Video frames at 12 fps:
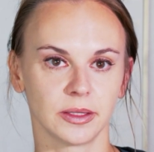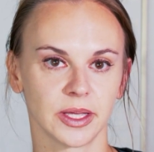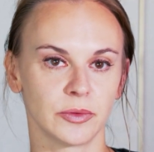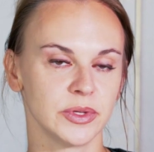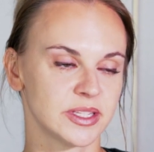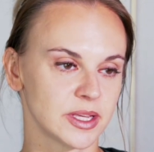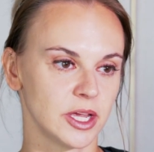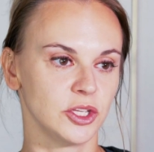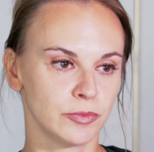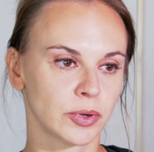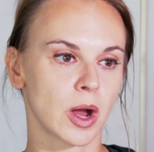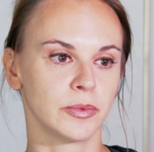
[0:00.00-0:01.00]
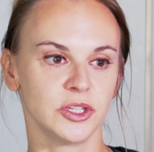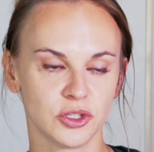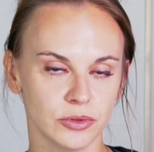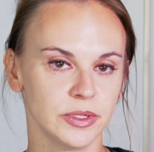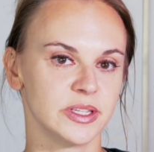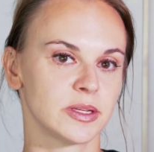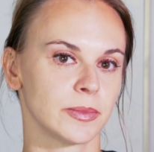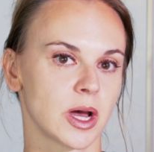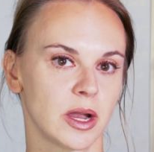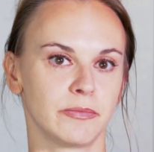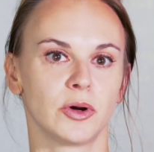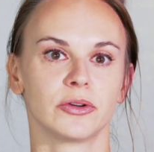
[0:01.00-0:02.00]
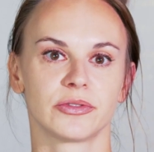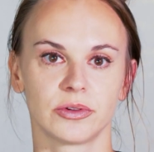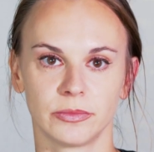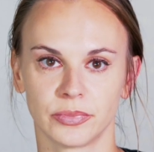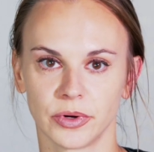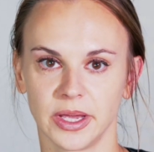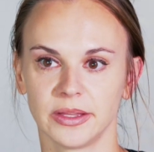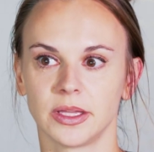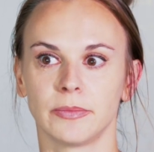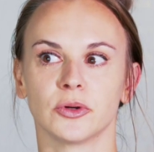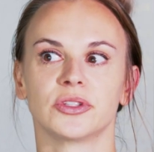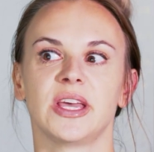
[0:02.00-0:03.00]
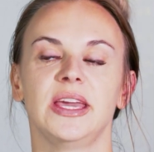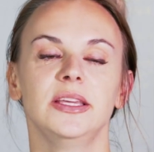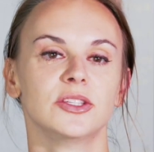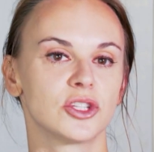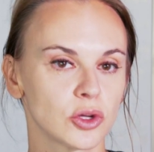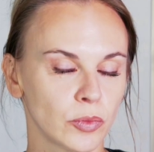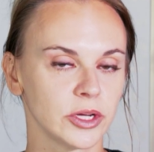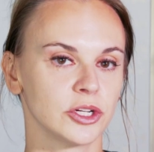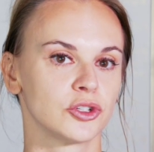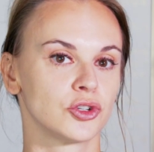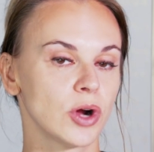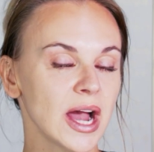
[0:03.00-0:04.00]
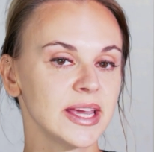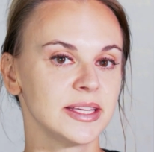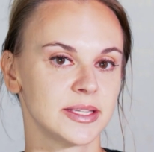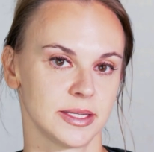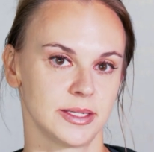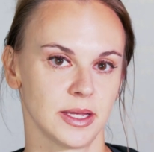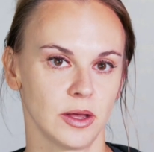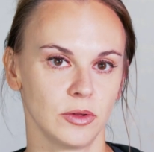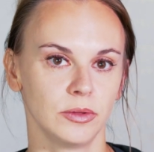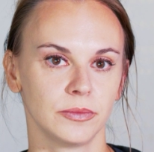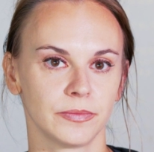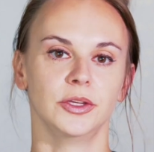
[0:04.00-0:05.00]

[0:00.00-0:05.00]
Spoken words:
Like we said, you probably do need some kind of personal brand that pertains to what you're trying to sell.